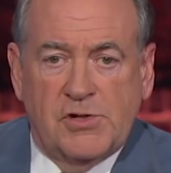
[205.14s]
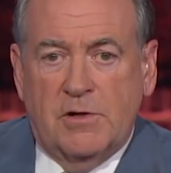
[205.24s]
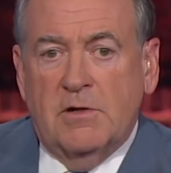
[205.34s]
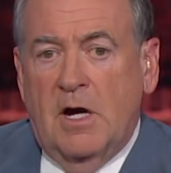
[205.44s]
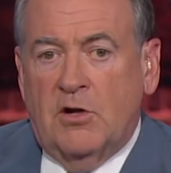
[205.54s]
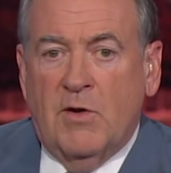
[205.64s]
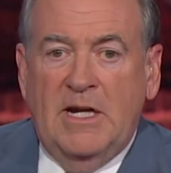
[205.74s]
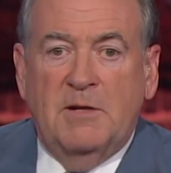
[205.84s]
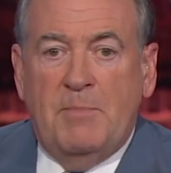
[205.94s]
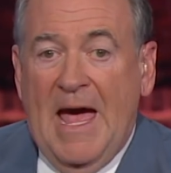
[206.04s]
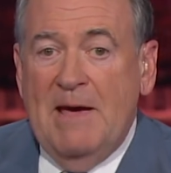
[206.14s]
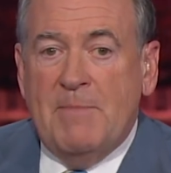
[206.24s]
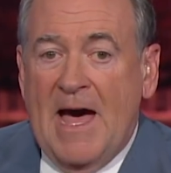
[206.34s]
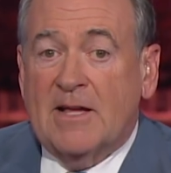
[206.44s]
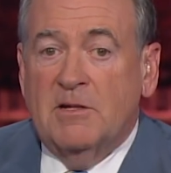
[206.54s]
Pritzker agreed to pay
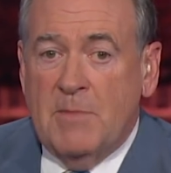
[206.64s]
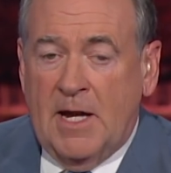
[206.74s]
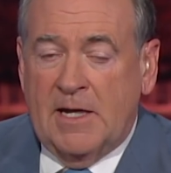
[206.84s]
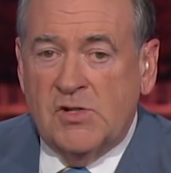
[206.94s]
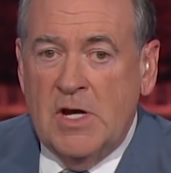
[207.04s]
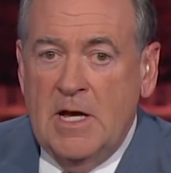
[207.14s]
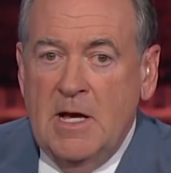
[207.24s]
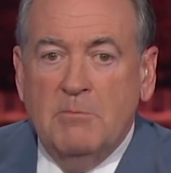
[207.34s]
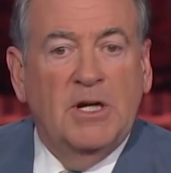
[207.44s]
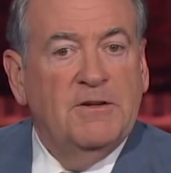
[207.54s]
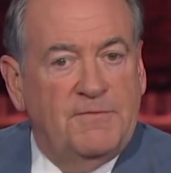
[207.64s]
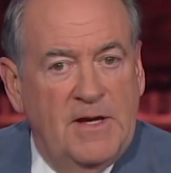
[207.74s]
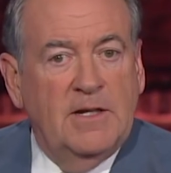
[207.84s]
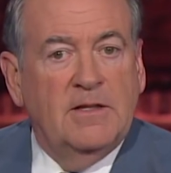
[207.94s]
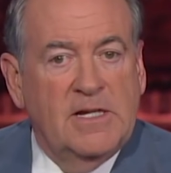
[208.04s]
back the monies, but
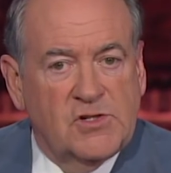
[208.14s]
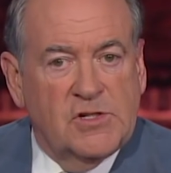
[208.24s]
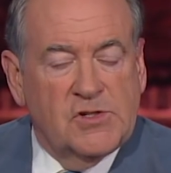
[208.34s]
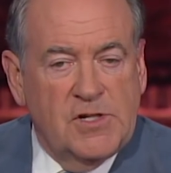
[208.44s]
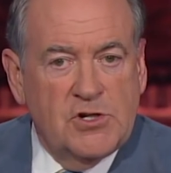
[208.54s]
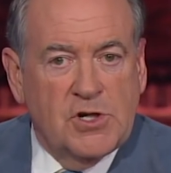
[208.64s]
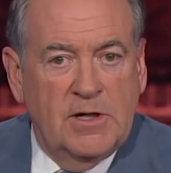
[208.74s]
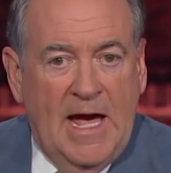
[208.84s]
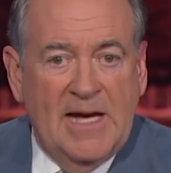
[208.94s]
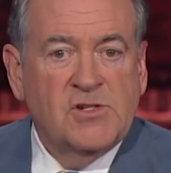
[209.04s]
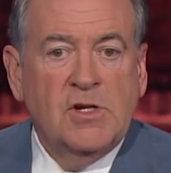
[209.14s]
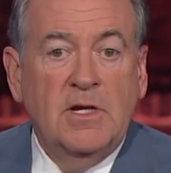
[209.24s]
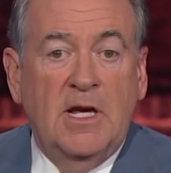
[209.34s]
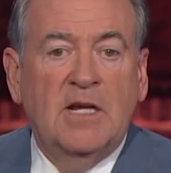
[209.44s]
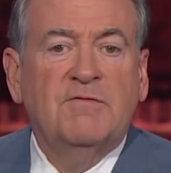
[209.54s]
defended his decision as
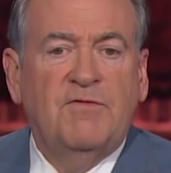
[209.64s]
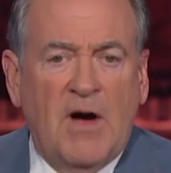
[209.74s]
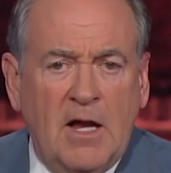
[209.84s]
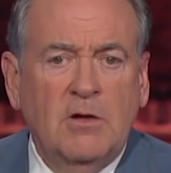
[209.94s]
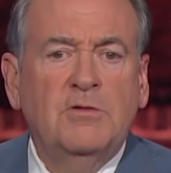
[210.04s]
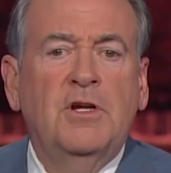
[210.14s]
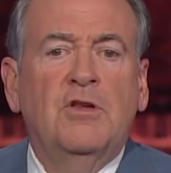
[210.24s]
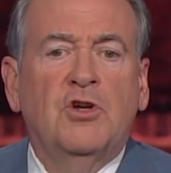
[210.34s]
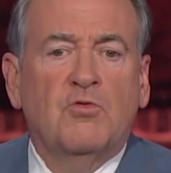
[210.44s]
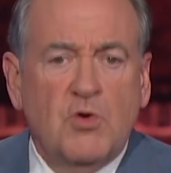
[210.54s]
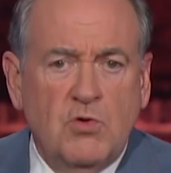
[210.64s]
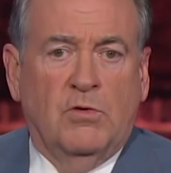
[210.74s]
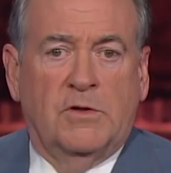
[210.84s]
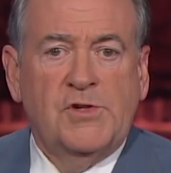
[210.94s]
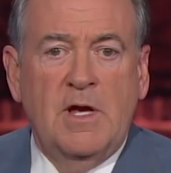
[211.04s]
it followed the
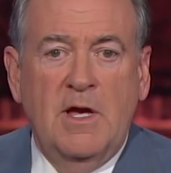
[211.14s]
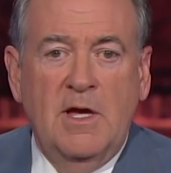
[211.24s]
rules.